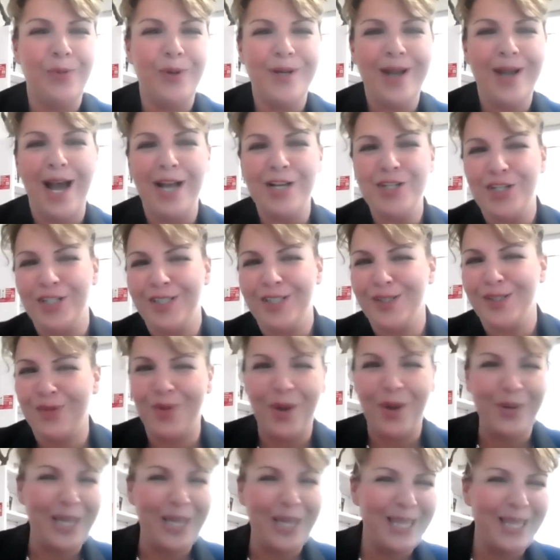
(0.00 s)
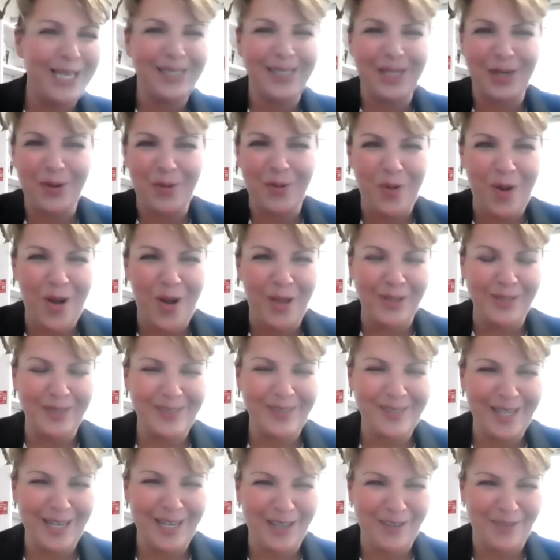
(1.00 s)
not just throwing things at a wall
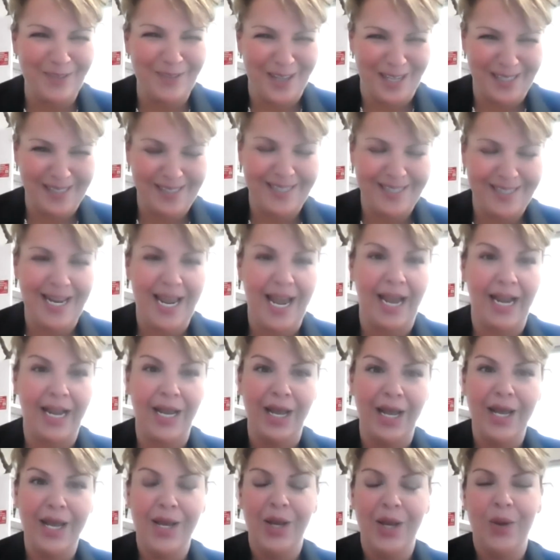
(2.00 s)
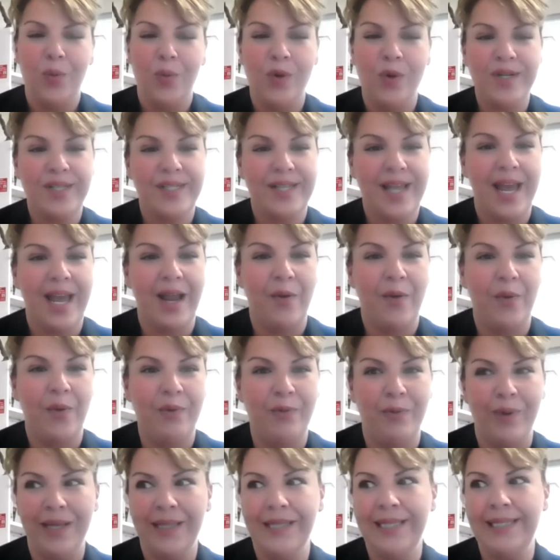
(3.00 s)
and seeing if they stick. We're saying we
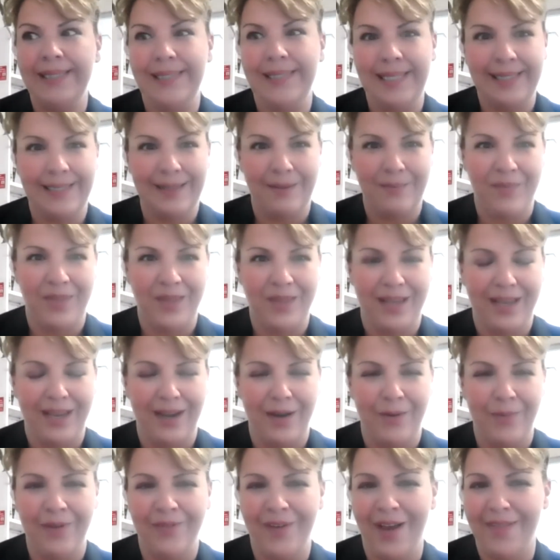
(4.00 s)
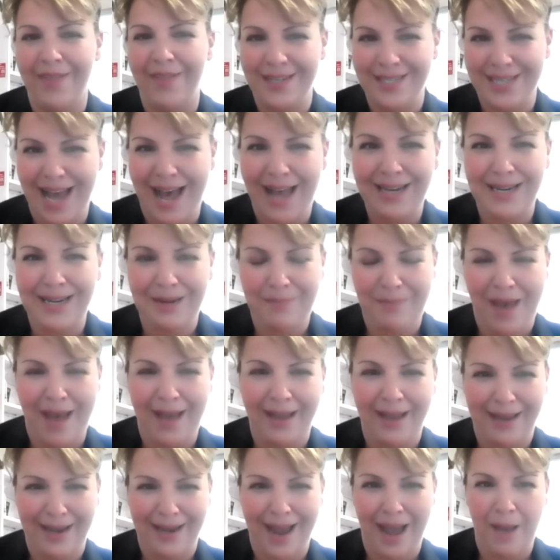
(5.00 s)
really see something here. We've got the data to
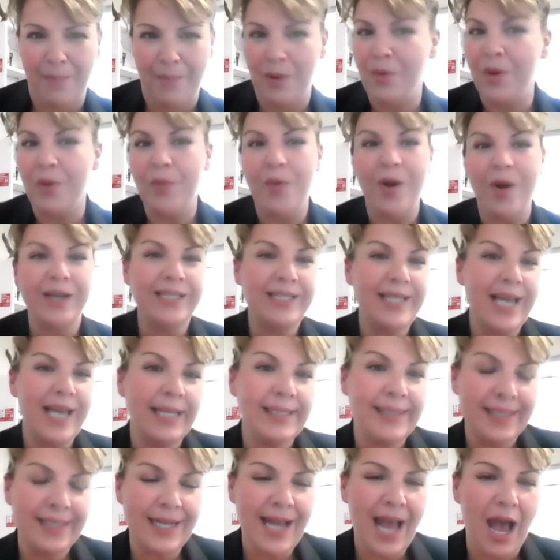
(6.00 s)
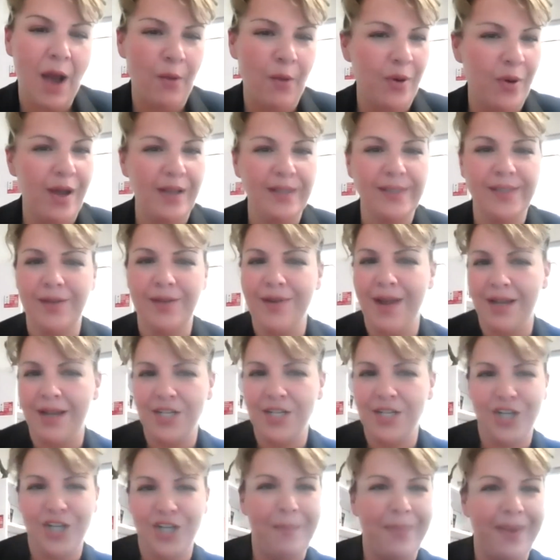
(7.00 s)
back it up, and we want to test it out. We're also
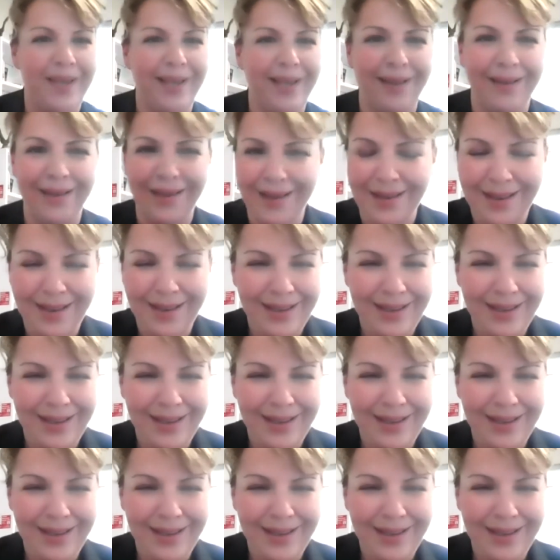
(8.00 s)
not jumping